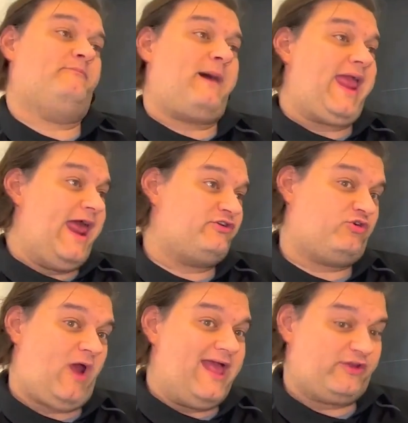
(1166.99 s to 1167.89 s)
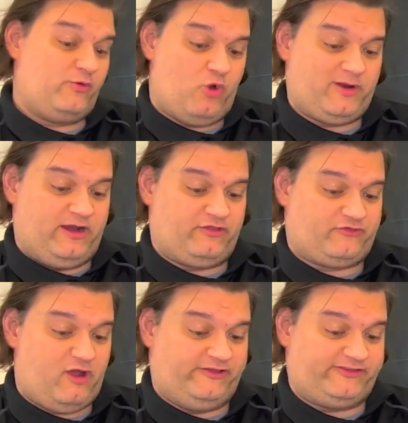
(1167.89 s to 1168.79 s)
my dad actually wanted me to
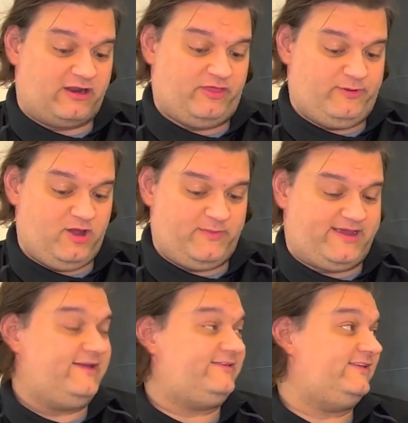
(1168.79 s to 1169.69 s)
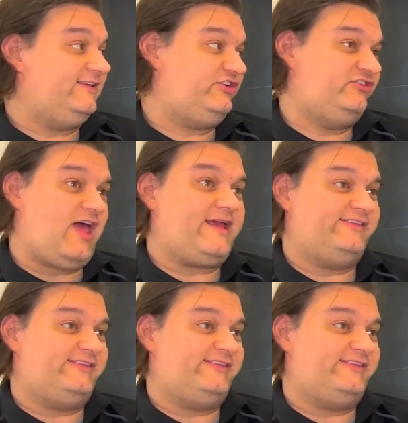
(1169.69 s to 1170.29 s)
throw this out of the book because she's like,